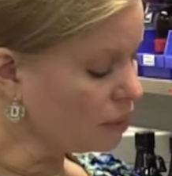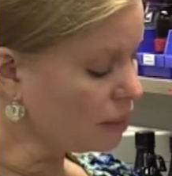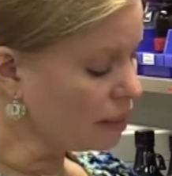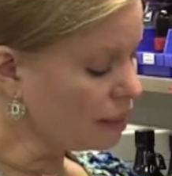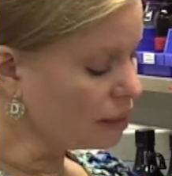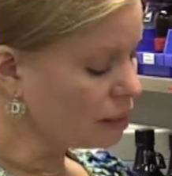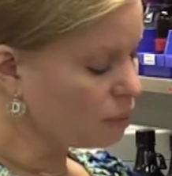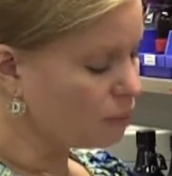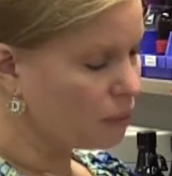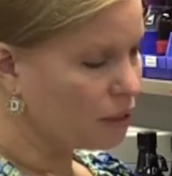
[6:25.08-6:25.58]

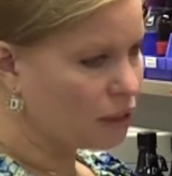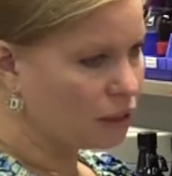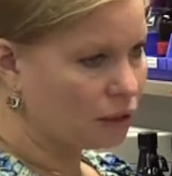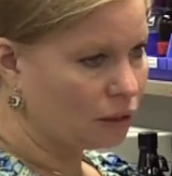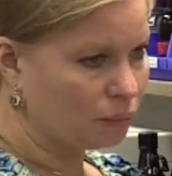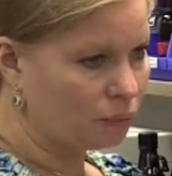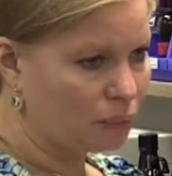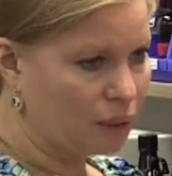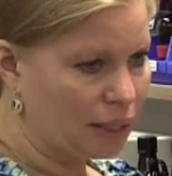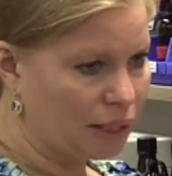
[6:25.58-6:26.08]
this
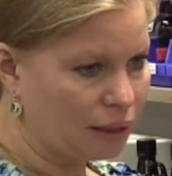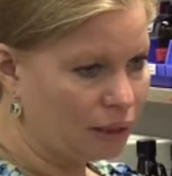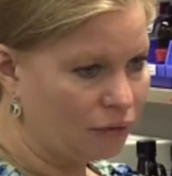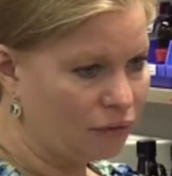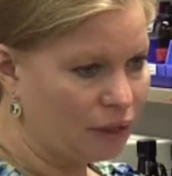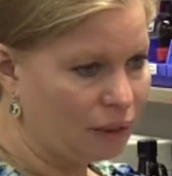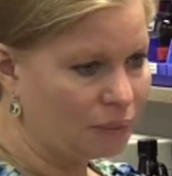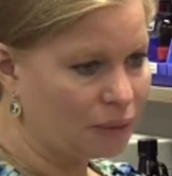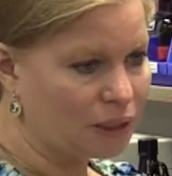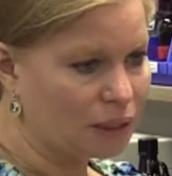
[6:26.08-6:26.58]
particular brand
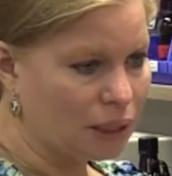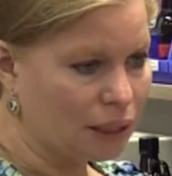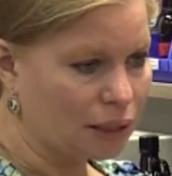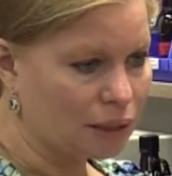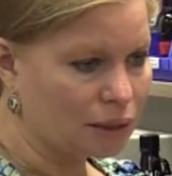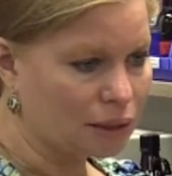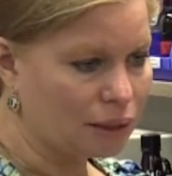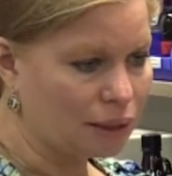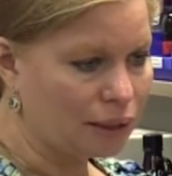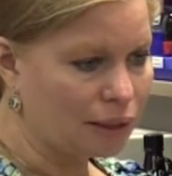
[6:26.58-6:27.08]
of
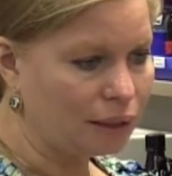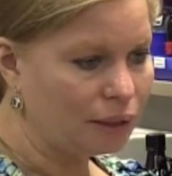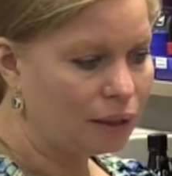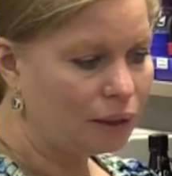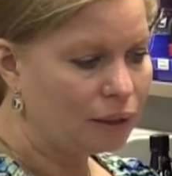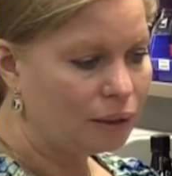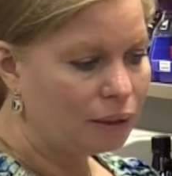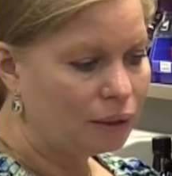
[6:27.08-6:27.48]
hematoxylin